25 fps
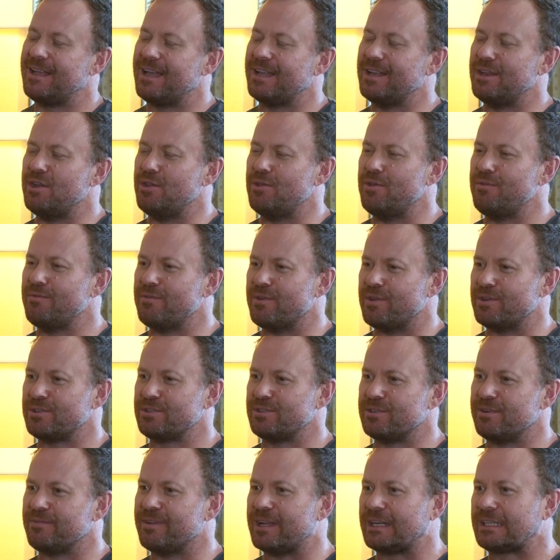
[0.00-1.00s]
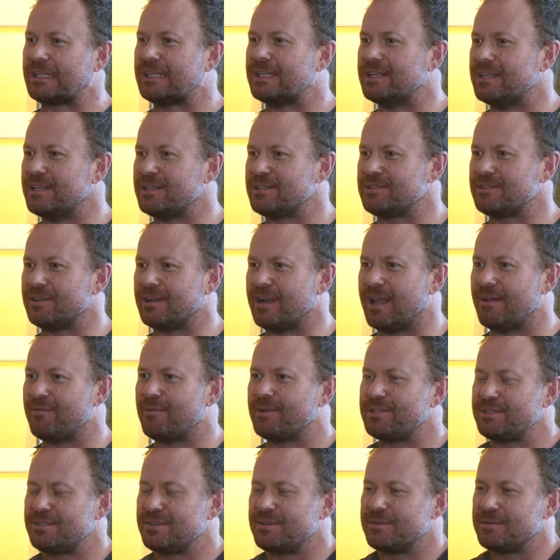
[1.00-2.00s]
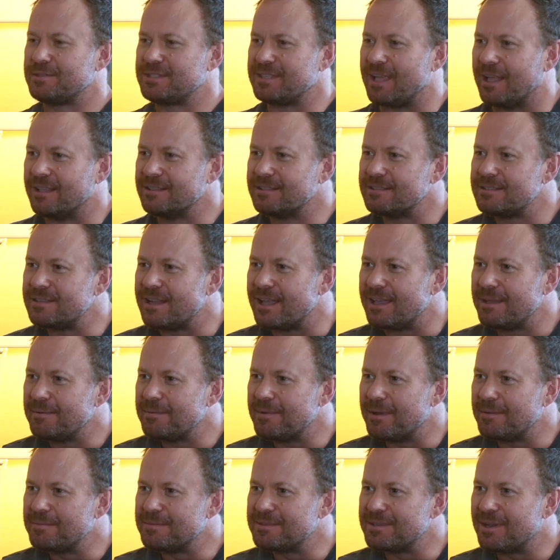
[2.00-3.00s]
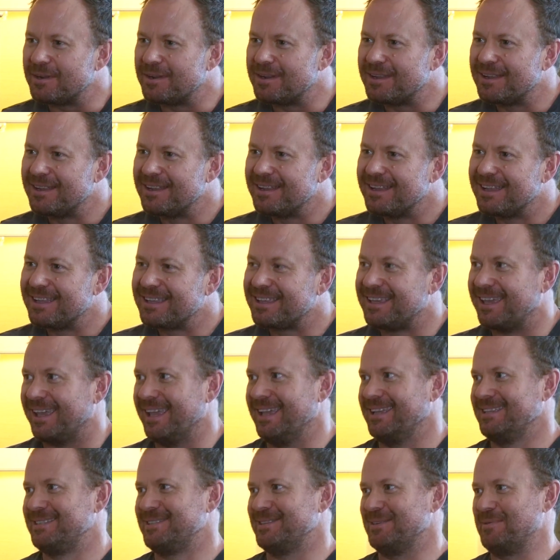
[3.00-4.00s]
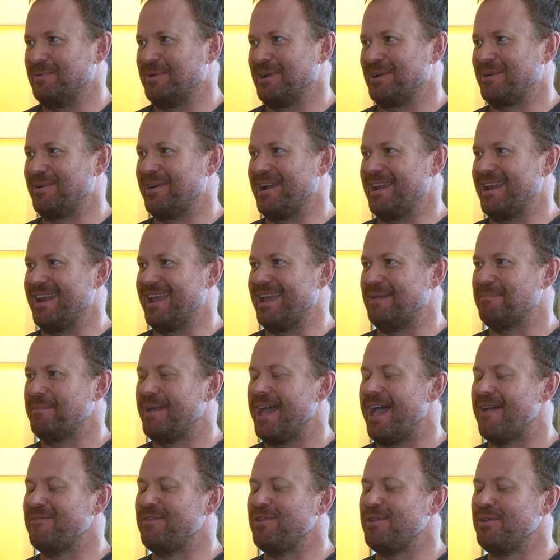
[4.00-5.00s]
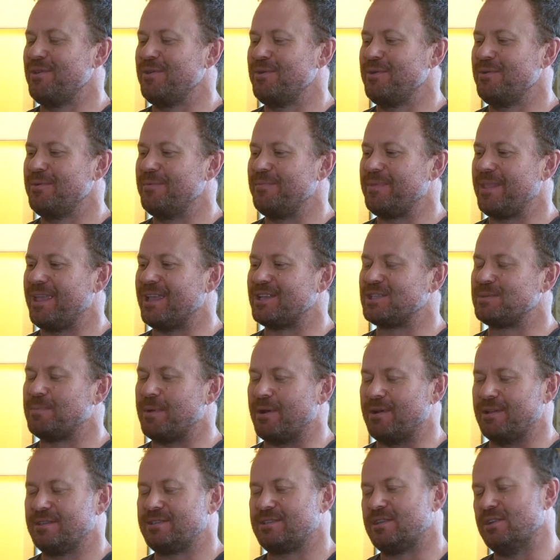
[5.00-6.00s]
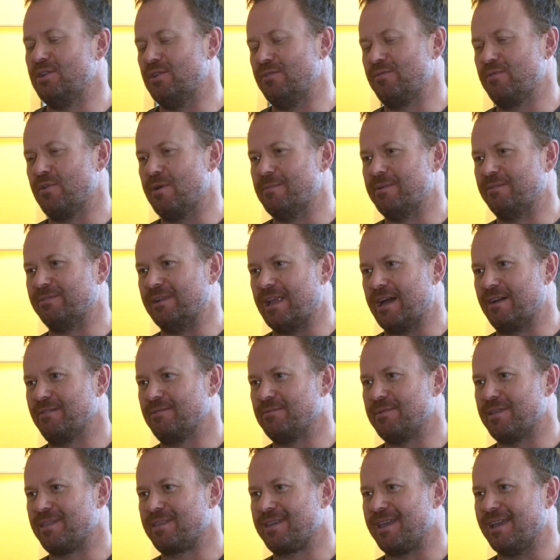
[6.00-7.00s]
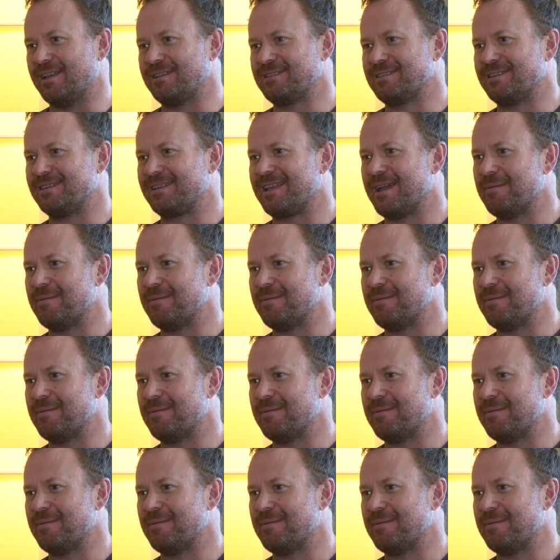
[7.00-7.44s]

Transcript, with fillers: a new version of unconditional love? What's your son's name? I'm Kingston. Sorry. Kingston, what a great name. Yeah. Have you experienced a new form of love with Kingston